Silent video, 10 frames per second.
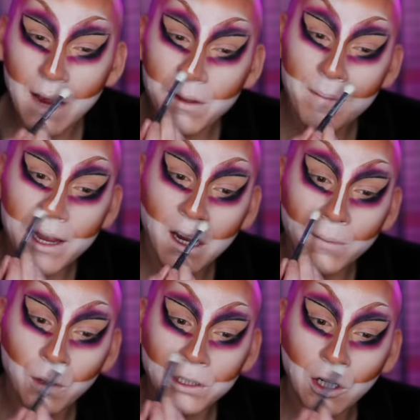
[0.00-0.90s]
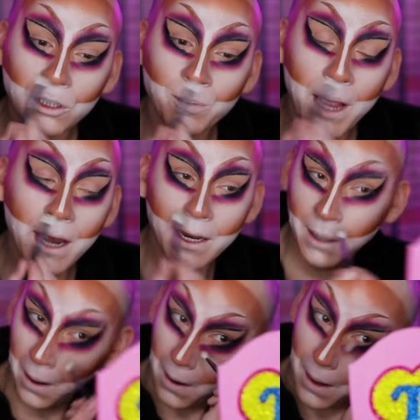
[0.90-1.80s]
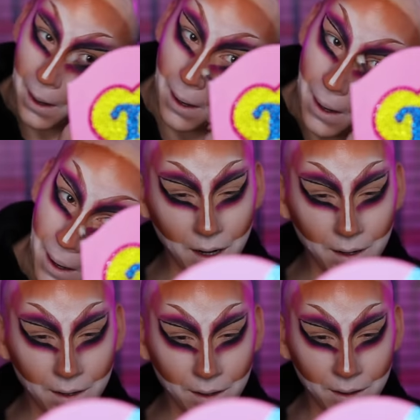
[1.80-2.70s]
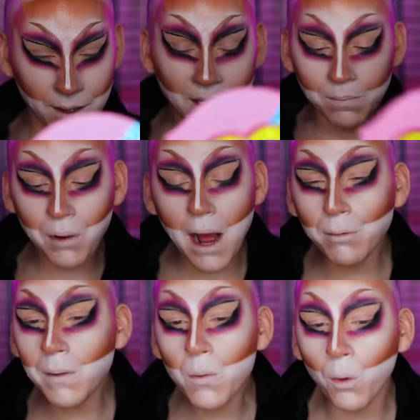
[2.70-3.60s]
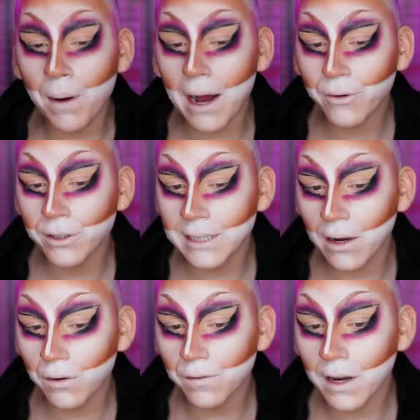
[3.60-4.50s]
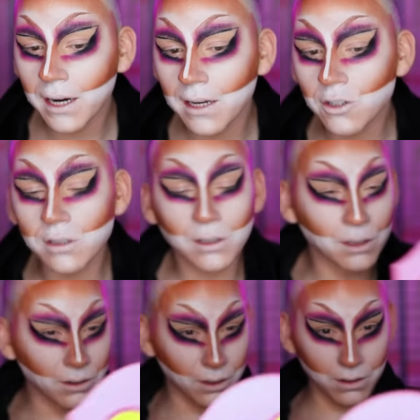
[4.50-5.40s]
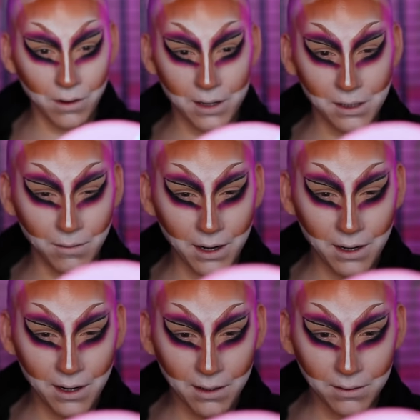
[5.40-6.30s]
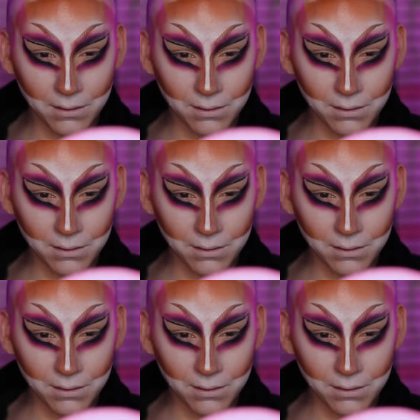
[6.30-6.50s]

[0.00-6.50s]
time in the makeup where I start to panic. This probably will powder down fine. It just looks a little crazy right now.